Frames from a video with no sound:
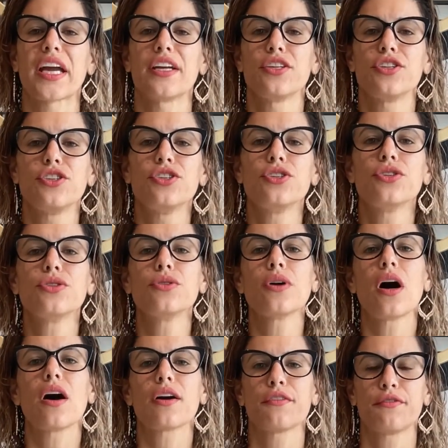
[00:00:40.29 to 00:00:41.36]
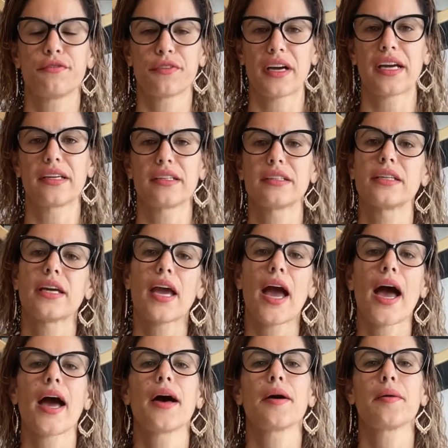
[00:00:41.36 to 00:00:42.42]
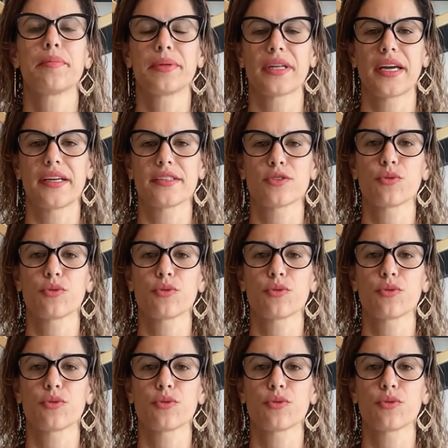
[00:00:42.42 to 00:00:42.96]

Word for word: and you are finally at a place